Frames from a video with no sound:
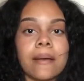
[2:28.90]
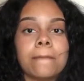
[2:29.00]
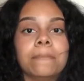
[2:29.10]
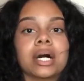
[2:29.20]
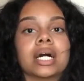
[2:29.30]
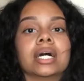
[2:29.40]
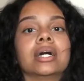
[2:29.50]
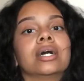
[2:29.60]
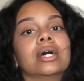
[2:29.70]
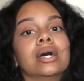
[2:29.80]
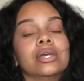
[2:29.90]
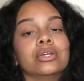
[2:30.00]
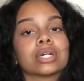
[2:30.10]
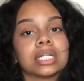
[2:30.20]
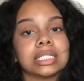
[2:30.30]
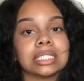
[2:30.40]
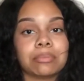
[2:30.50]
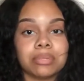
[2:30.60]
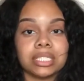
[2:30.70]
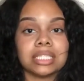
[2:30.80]
but you cleaned
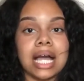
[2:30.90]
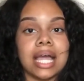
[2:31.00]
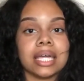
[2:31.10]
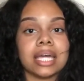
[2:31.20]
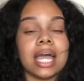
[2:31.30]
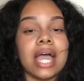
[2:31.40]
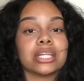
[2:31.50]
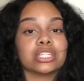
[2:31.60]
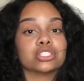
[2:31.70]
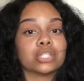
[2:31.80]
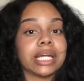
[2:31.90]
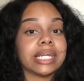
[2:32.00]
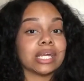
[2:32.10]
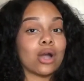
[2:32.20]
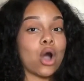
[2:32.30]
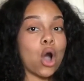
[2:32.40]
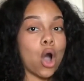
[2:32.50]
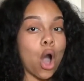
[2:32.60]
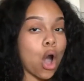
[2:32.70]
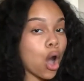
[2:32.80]
up your diet and you're training
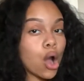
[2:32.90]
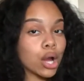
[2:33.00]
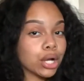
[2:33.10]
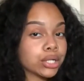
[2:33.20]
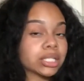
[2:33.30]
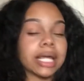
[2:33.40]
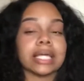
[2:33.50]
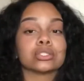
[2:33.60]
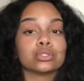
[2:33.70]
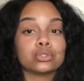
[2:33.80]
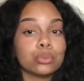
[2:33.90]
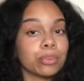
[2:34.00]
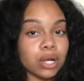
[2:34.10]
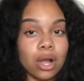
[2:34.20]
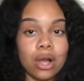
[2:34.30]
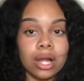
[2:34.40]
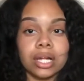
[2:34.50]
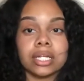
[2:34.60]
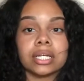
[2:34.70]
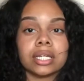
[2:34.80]
hard, like super
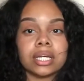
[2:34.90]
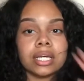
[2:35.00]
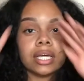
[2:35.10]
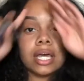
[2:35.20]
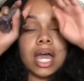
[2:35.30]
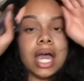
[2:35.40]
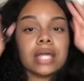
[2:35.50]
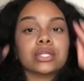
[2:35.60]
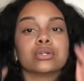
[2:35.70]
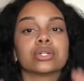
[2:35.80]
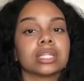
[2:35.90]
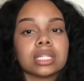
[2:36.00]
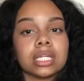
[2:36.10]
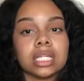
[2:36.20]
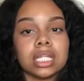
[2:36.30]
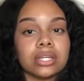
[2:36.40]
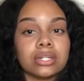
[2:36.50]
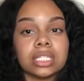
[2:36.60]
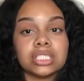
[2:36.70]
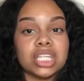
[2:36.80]
hard, and you could
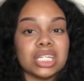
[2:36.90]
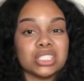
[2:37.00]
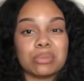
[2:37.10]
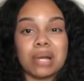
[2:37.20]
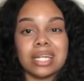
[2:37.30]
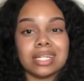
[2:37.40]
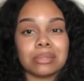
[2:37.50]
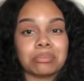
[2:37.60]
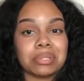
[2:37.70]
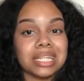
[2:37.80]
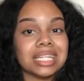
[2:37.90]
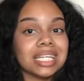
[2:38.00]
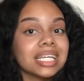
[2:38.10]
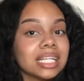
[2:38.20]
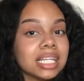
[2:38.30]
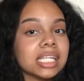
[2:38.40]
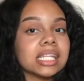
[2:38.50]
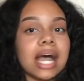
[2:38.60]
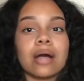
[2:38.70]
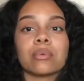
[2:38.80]
literally change your body completely
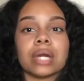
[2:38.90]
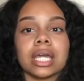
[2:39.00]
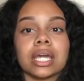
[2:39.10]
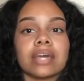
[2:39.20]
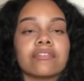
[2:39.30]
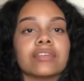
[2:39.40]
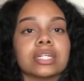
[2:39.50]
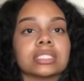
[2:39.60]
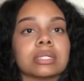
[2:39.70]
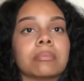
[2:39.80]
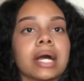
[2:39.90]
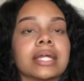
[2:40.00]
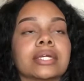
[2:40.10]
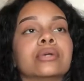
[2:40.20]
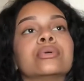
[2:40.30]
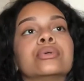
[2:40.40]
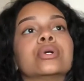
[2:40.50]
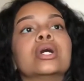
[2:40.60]
that way. If you're somebody who